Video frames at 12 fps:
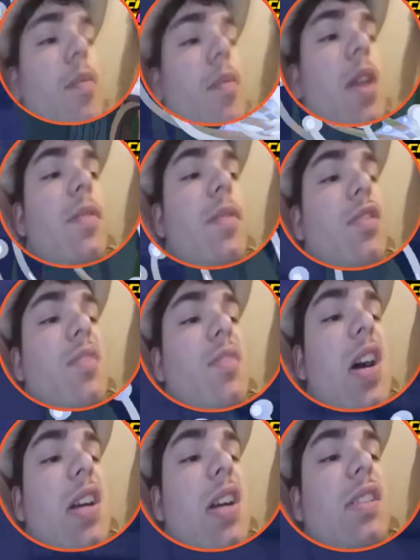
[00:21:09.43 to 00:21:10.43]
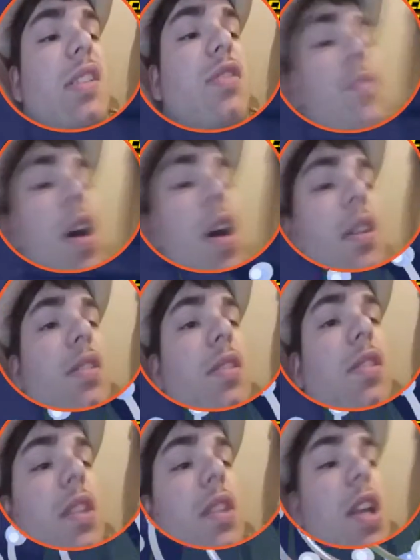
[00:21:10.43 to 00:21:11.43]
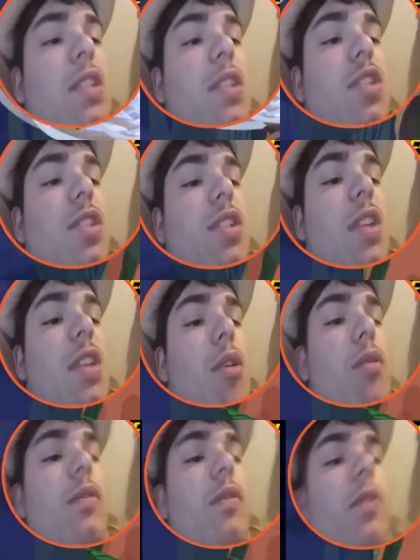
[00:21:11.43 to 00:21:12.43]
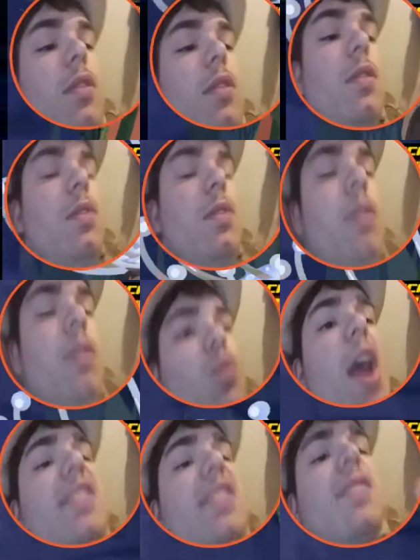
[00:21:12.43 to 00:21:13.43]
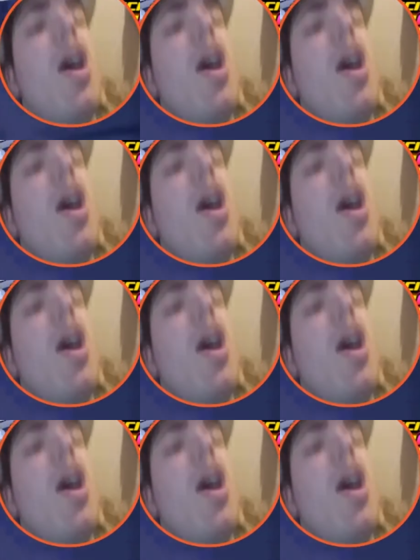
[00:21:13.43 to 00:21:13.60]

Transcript: a box, there's a box. That's just health. Waste of money!